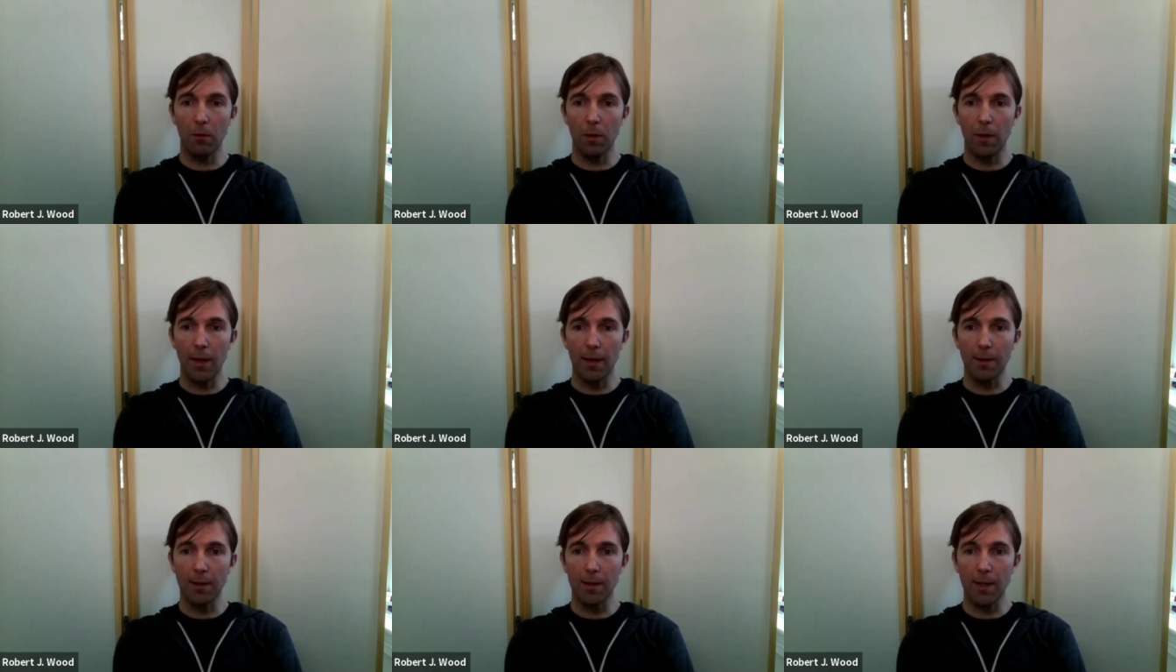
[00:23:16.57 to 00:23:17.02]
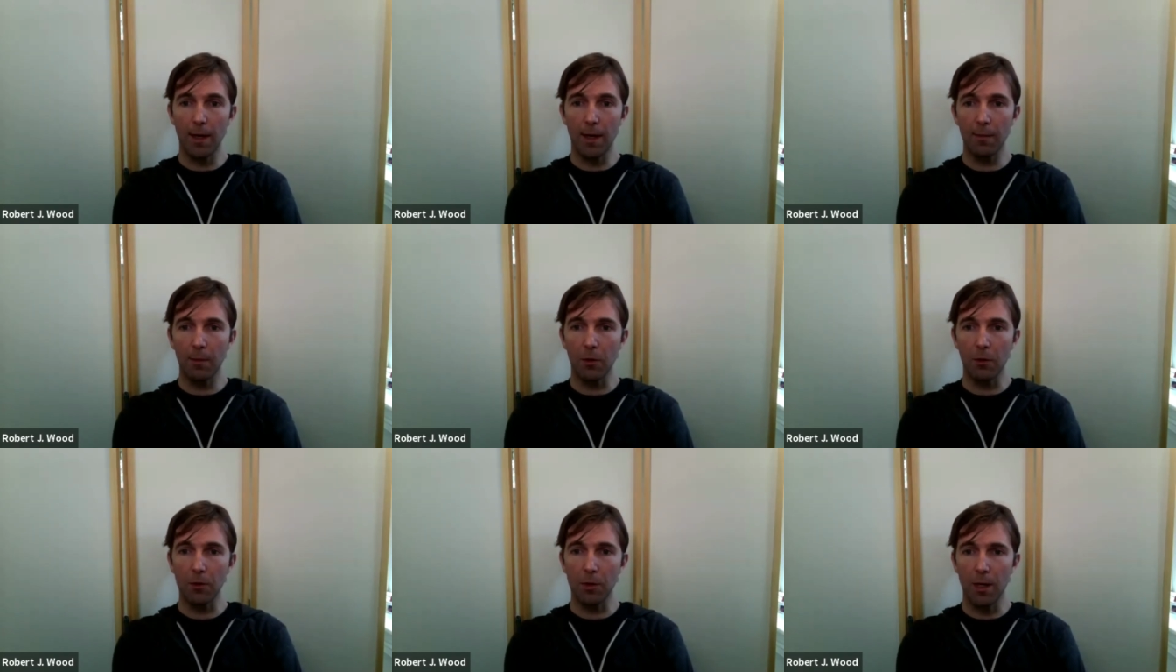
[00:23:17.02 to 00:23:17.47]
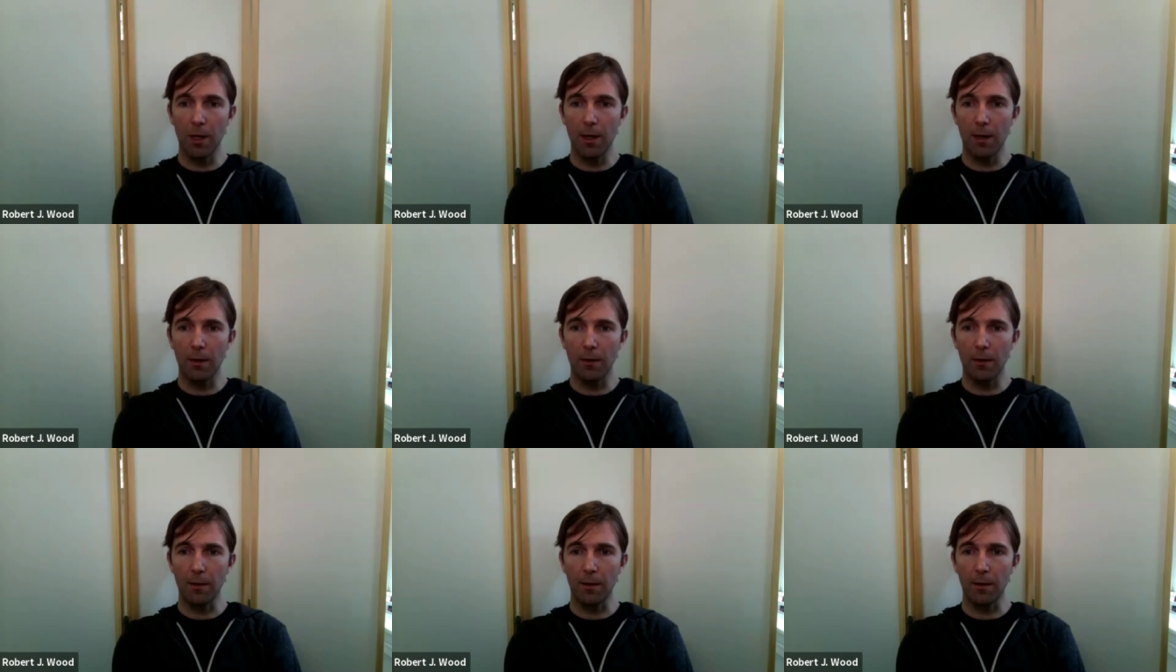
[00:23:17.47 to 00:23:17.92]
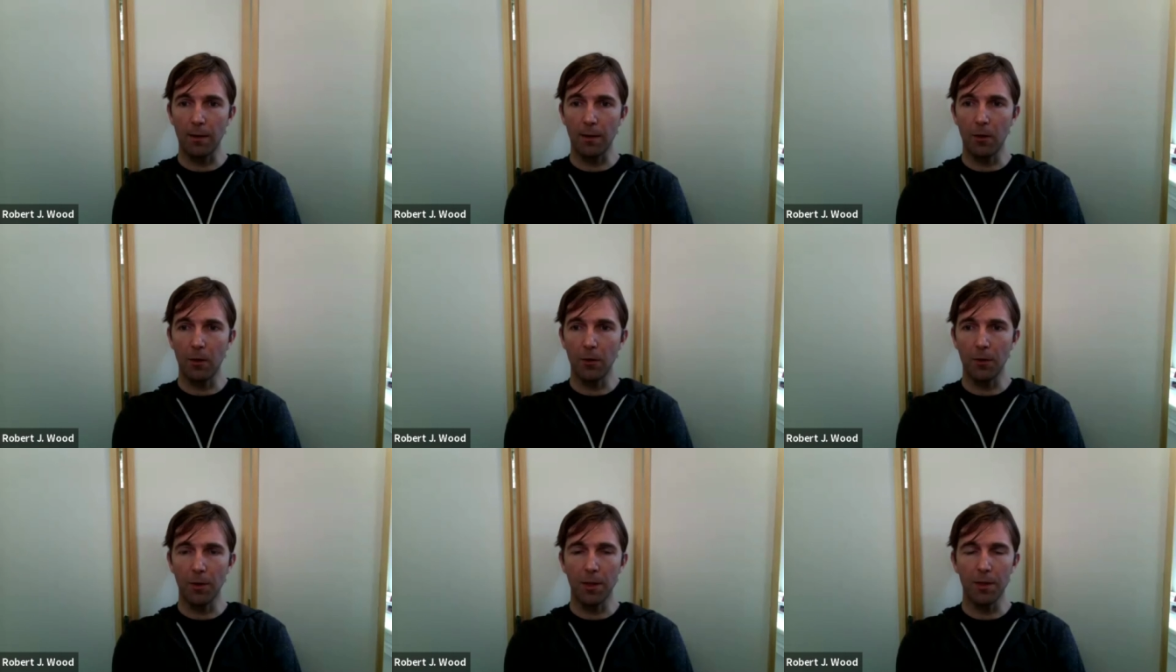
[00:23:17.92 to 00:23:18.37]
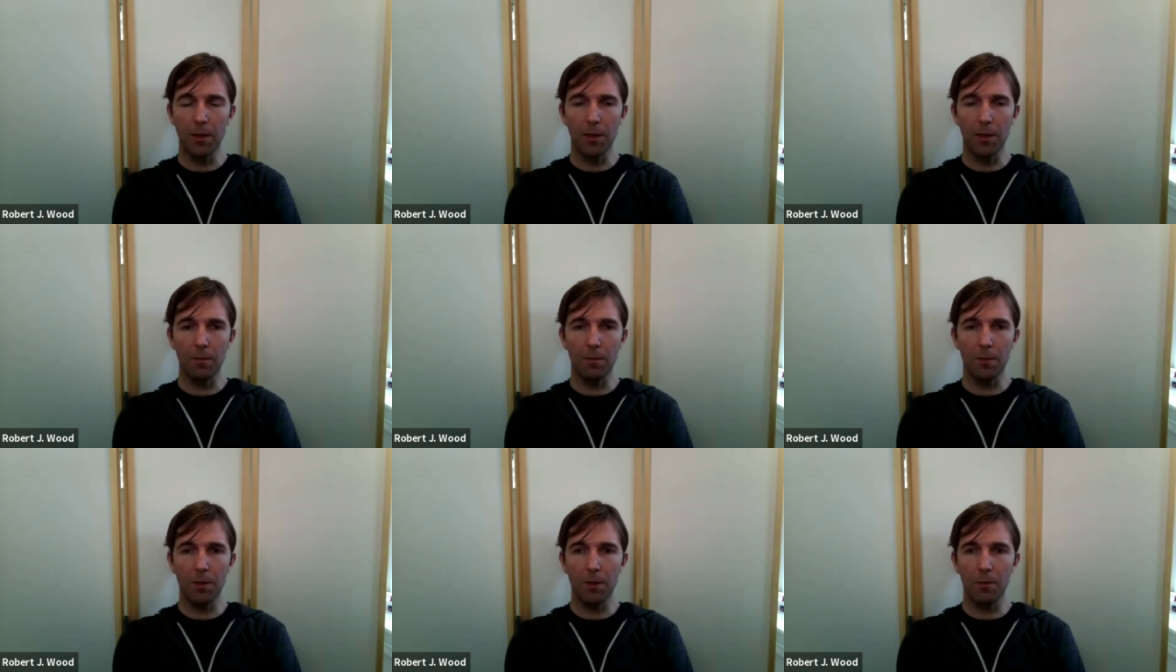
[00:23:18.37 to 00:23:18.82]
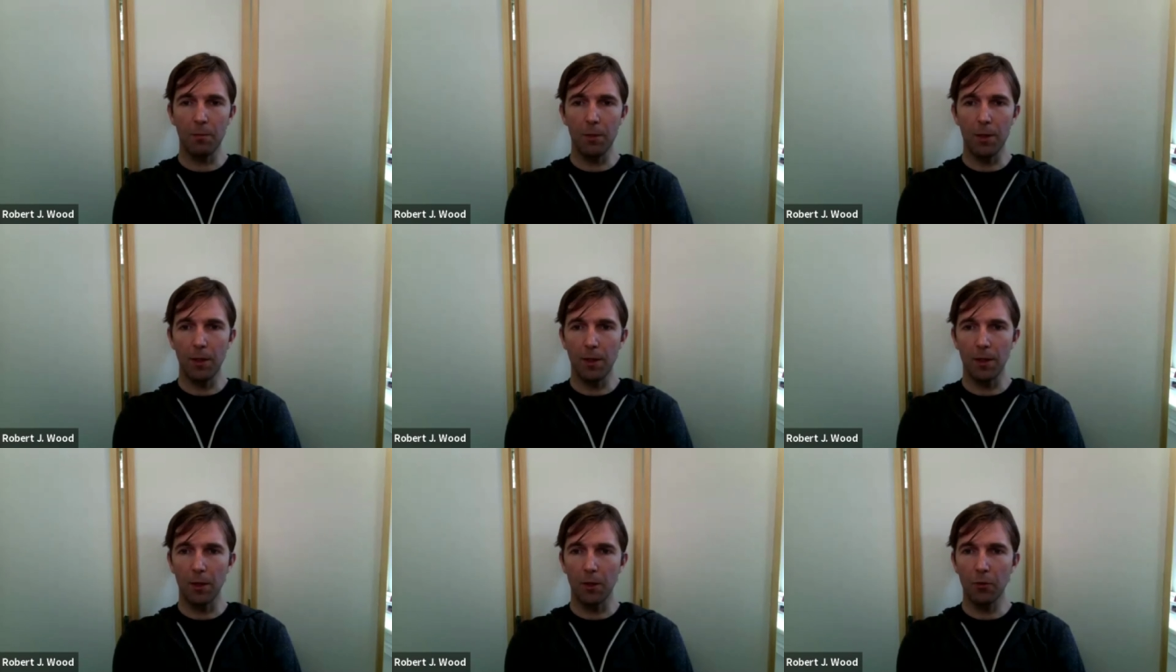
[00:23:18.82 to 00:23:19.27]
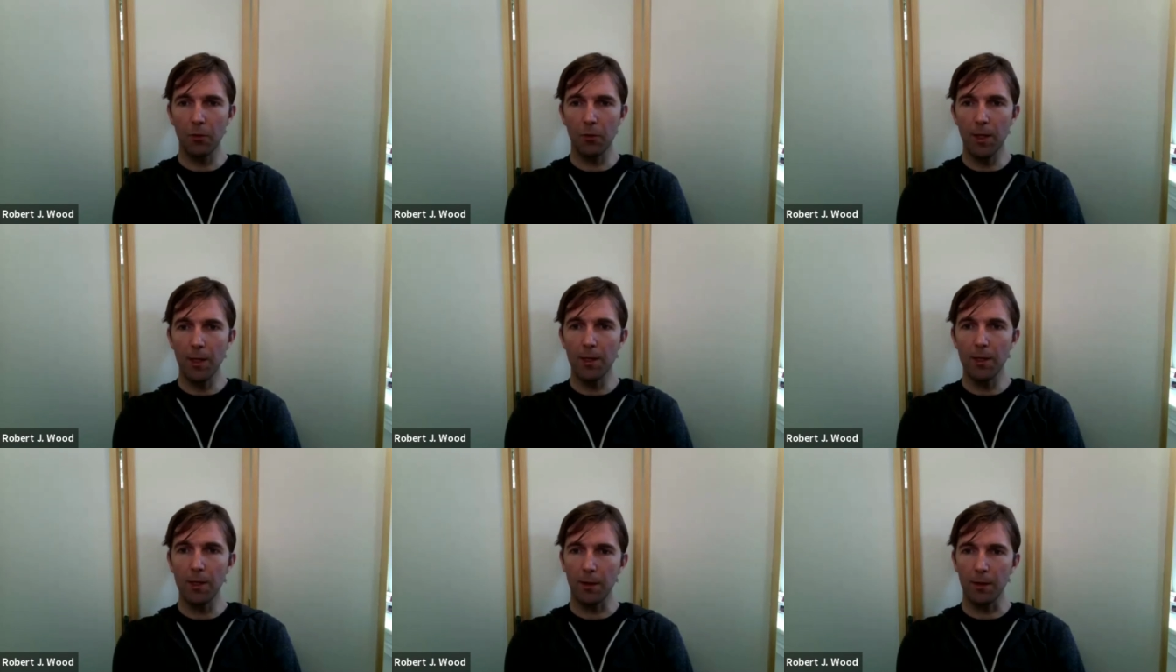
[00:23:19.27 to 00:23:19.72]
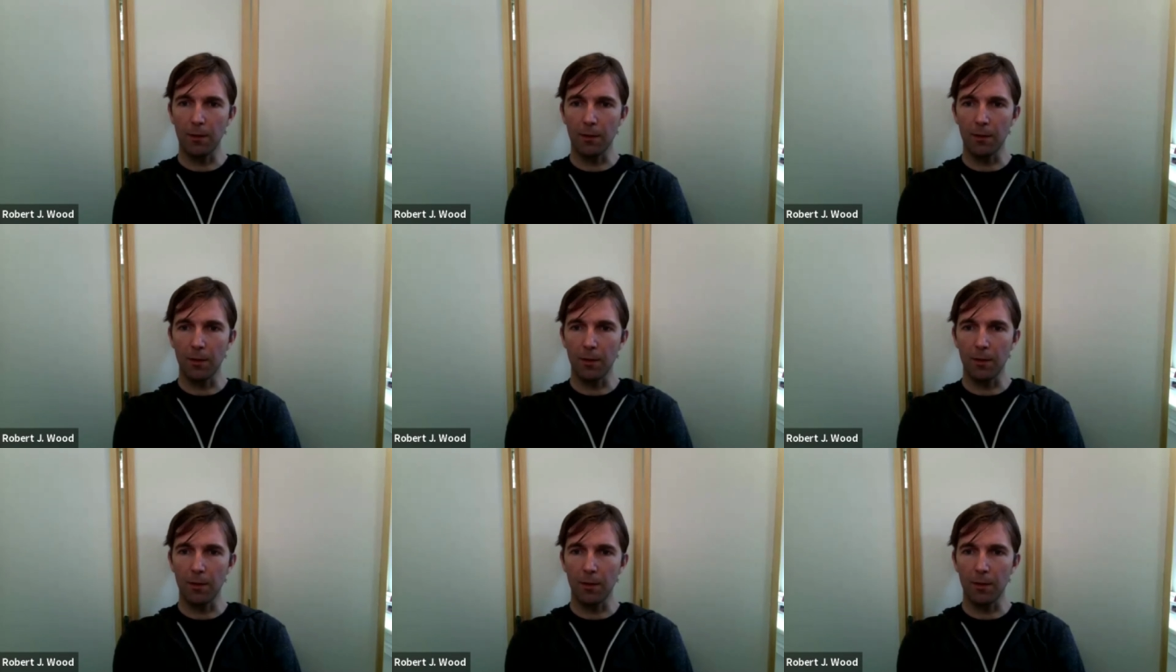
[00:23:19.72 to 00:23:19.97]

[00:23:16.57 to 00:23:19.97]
as time goes on, it only seems to be increasing